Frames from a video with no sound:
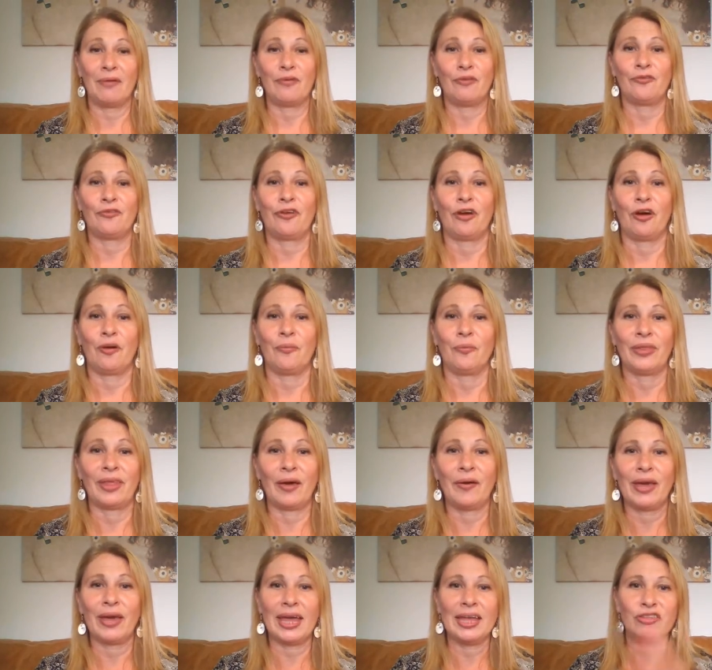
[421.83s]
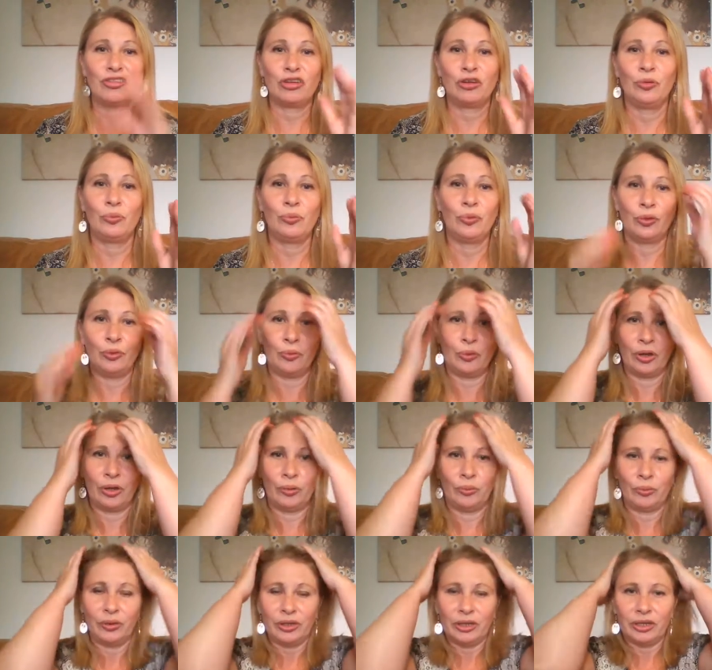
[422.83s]
from, without getting too
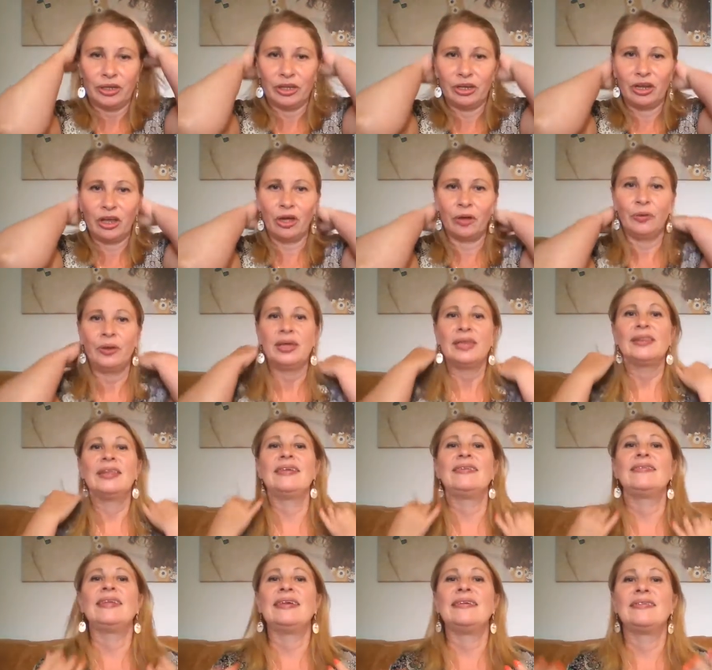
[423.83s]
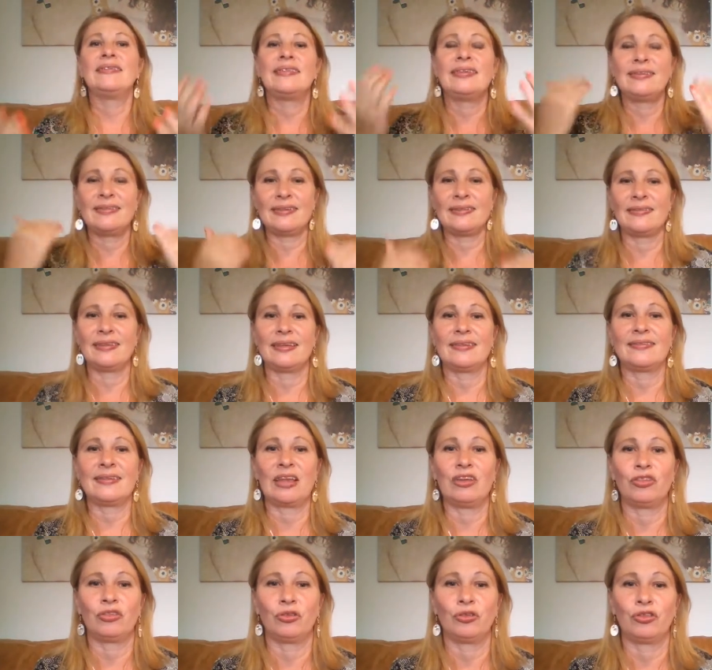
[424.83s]
woo-woo. You know, this is the
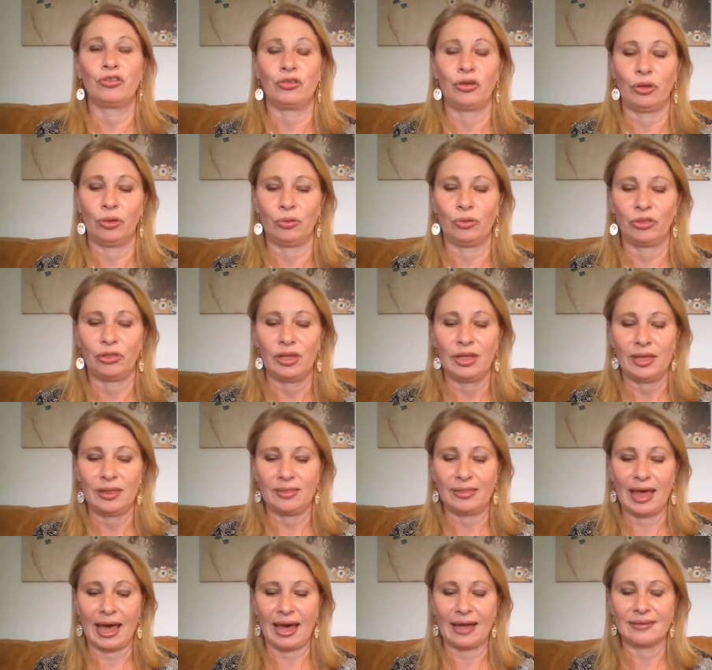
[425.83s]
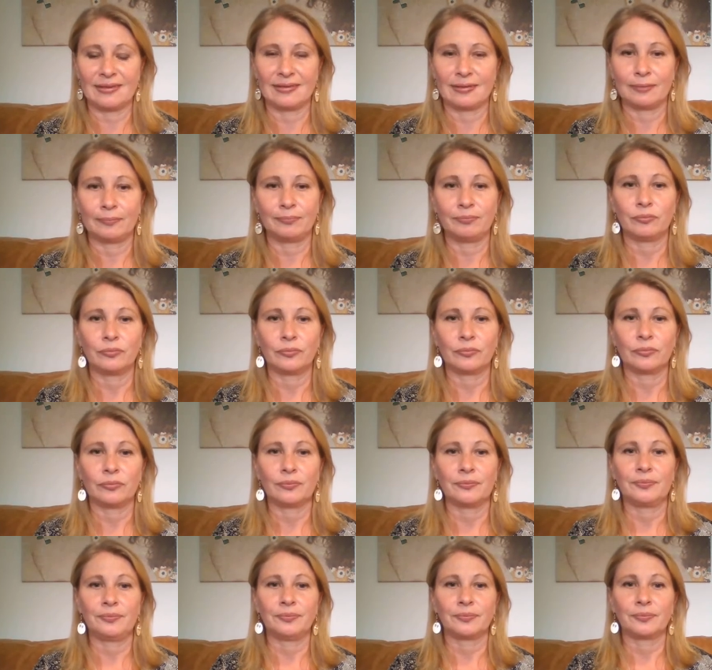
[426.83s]
essential truth, that
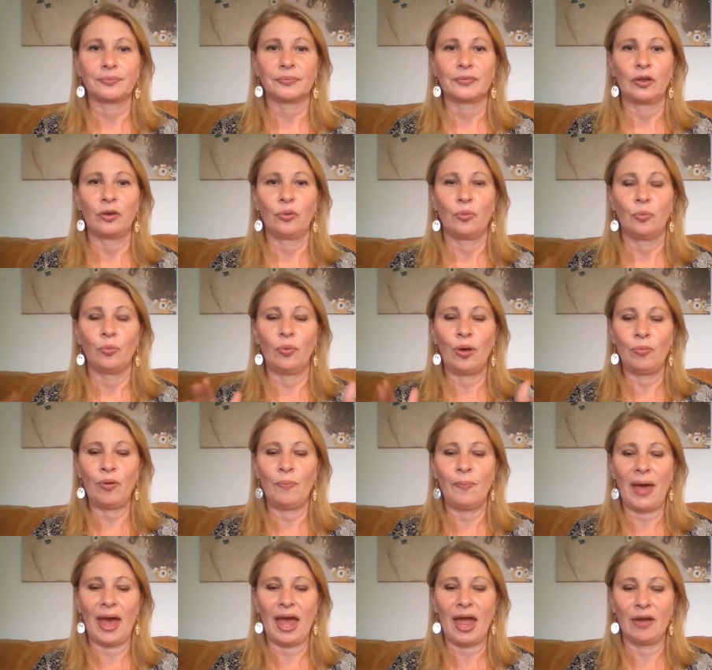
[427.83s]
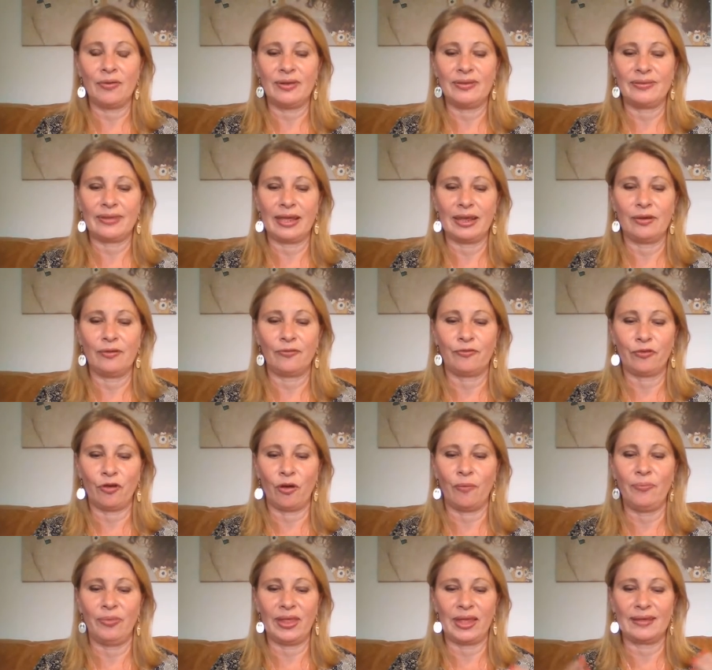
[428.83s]
when we're parenting
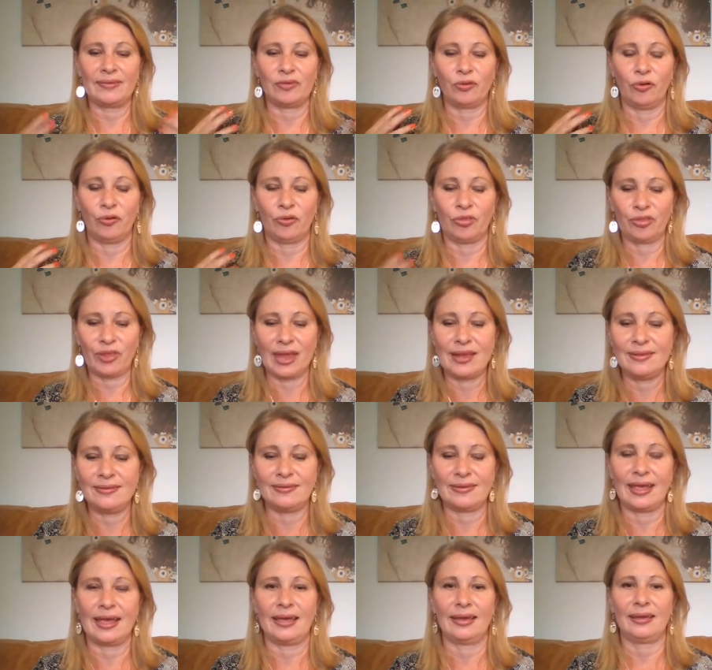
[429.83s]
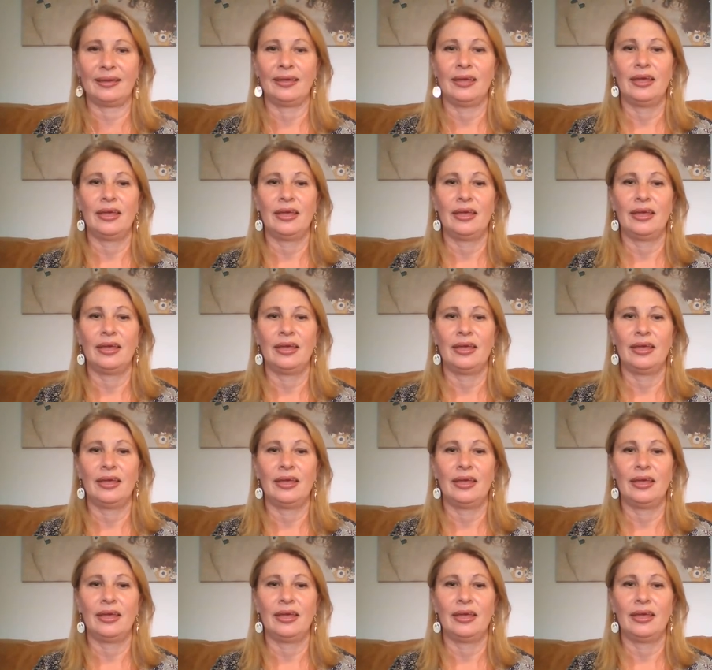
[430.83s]
from this authentic,